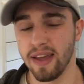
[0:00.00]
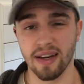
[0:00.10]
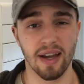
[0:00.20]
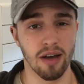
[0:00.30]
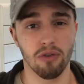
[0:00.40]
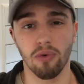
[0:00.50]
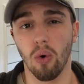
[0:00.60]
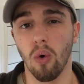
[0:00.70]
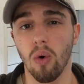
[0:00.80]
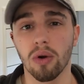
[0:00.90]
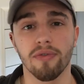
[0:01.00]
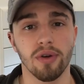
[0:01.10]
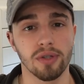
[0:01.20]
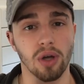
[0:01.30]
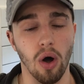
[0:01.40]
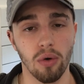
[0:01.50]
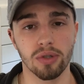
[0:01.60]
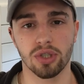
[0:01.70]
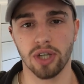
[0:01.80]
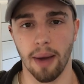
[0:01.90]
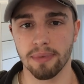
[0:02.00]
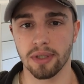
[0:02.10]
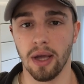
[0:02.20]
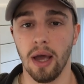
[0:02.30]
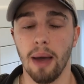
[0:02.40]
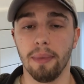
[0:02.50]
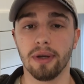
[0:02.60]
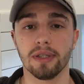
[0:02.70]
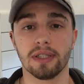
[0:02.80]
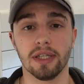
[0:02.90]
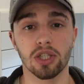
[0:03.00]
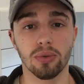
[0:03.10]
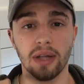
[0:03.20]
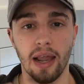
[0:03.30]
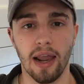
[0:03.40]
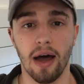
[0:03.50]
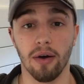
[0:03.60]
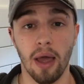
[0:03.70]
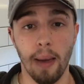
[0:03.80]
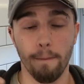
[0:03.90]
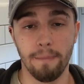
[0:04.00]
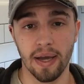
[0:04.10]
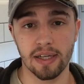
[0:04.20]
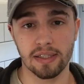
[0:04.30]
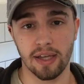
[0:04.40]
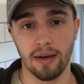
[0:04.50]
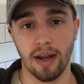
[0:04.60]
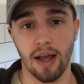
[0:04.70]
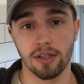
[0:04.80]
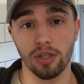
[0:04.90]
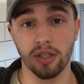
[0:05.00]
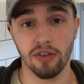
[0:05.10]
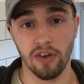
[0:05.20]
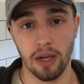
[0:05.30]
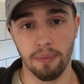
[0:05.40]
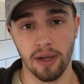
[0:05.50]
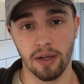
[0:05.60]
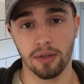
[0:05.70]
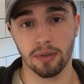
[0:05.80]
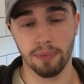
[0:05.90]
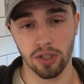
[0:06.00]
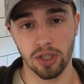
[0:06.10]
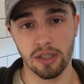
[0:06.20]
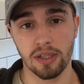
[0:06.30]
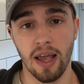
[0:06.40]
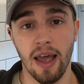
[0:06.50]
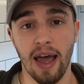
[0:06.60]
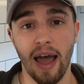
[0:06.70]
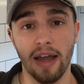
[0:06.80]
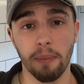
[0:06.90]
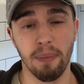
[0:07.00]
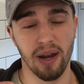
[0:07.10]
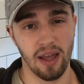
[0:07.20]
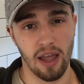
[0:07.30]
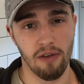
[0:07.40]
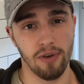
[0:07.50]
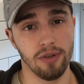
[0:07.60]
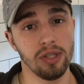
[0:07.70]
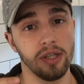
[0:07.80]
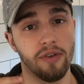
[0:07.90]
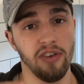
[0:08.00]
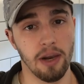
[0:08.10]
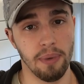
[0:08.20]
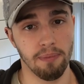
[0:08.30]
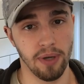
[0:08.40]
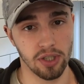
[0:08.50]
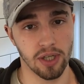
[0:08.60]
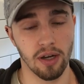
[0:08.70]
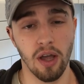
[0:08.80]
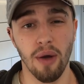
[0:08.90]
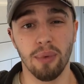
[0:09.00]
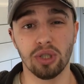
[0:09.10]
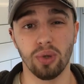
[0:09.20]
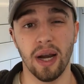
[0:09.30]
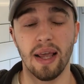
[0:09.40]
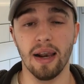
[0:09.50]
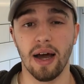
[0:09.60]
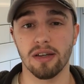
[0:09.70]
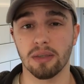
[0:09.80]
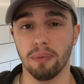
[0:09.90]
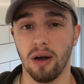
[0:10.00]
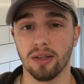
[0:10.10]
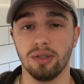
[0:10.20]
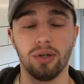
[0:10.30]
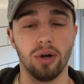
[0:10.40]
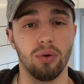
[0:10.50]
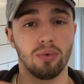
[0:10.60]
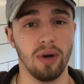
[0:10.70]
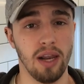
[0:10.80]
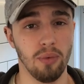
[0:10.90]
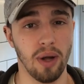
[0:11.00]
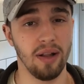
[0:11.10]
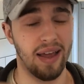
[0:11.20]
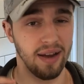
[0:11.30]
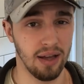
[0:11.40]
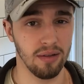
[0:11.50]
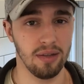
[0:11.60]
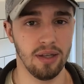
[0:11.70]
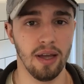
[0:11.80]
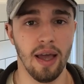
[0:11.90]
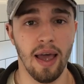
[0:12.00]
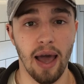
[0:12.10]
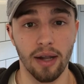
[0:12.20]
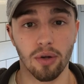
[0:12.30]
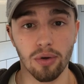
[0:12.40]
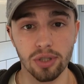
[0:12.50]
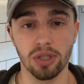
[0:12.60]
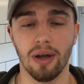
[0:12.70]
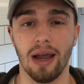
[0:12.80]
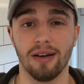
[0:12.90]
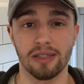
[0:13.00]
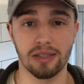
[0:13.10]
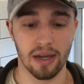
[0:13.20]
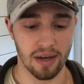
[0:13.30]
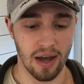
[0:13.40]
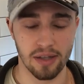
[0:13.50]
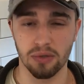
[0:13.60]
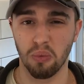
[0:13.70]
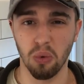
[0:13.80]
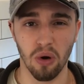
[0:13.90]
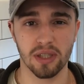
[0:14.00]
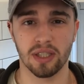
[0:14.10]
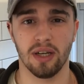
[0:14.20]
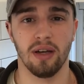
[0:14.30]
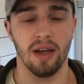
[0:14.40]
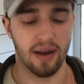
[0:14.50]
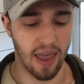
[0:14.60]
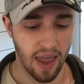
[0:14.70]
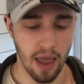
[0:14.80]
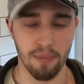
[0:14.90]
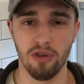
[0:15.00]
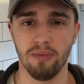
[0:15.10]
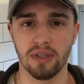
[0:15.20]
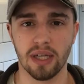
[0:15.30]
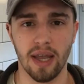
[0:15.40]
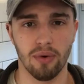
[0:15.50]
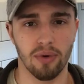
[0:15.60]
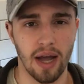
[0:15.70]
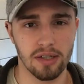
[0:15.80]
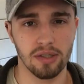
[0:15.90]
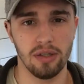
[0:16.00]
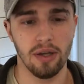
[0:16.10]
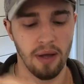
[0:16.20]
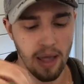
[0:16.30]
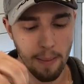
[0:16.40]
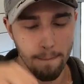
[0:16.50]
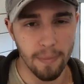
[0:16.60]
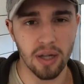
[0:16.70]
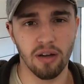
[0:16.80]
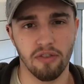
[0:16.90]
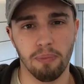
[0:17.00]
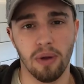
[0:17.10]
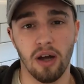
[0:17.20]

then cut off all of those old traps because this will allow better sunlight to the developing pitches and better airflow to the developing pitcher, which really allows the plant to grow really well and healthy. And it also allows sunlight, water, and air movement to get right into the middle of the